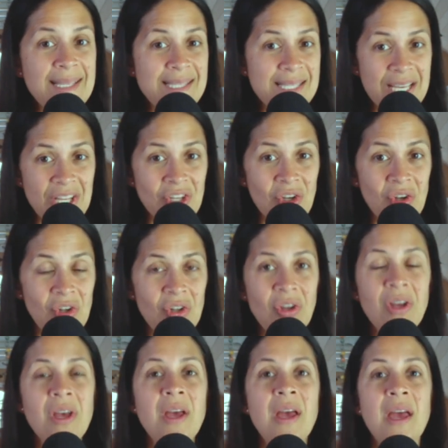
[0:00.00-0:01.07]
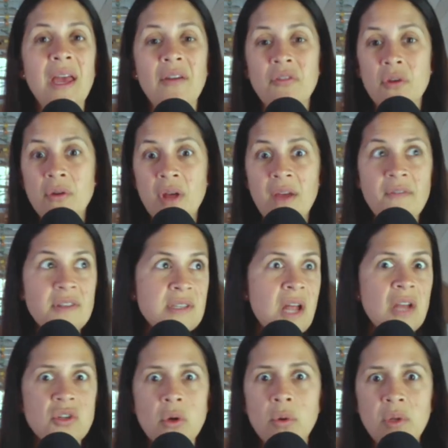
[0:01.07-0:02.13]
a signal, if they're not, if it's
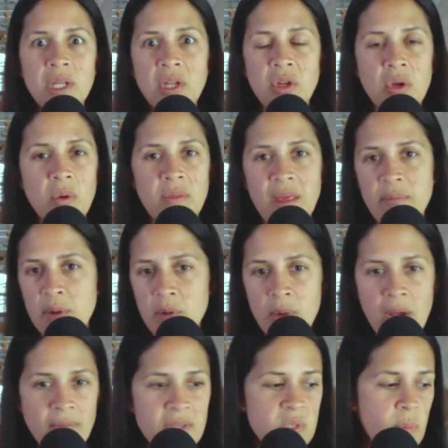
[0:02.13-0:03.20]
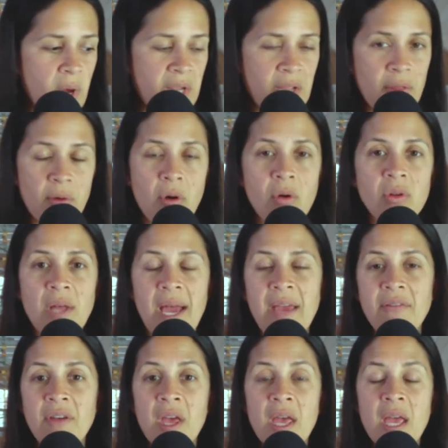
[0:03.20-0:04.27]
not totally new and they've been around this potty their whole
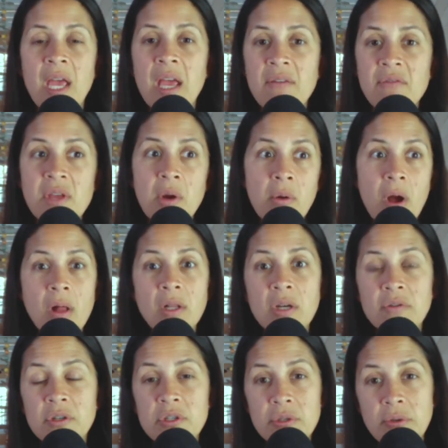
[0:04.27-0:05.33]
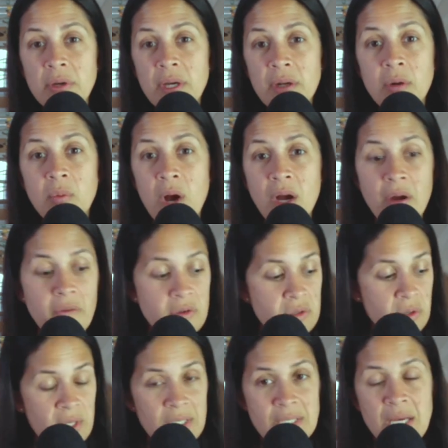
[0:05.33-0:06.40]
life, if they crawl over to it or walk over
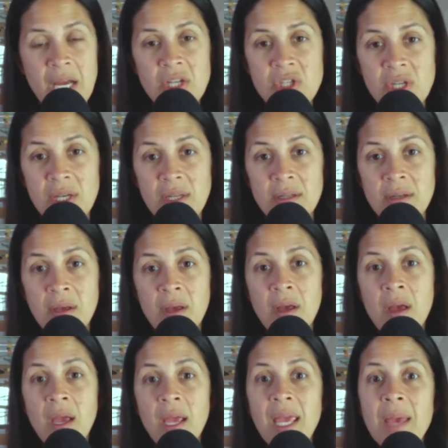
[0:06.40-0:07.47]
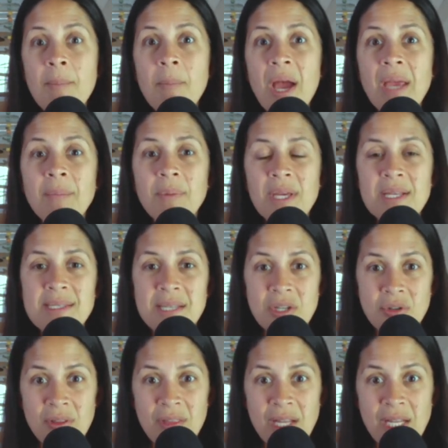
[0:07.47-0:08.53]
to it and touch it, it might be a
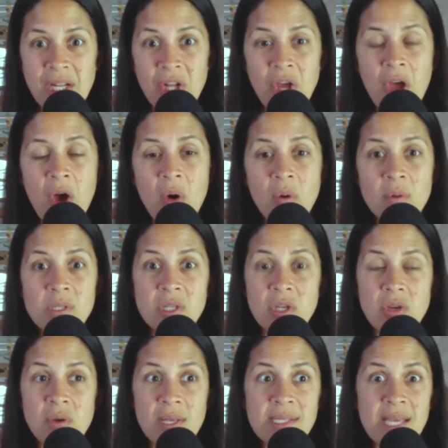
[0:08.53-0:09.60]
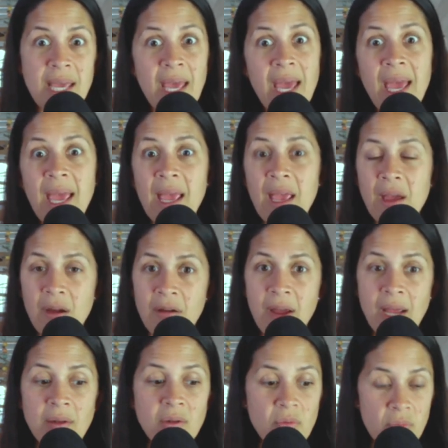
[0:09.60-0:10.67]
signal that they need to go. So you can say, hey, all
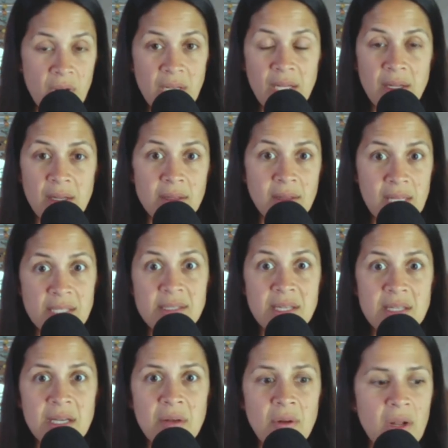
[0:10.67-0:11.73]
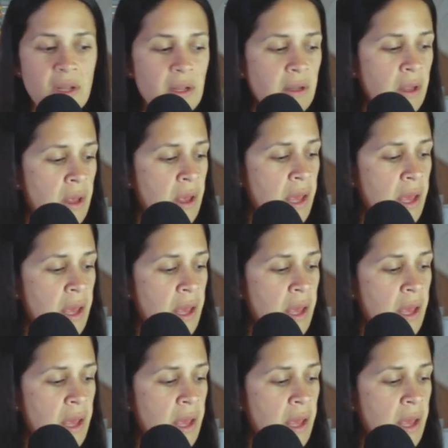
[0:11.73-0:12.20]
right, ready to, let's sit down on it,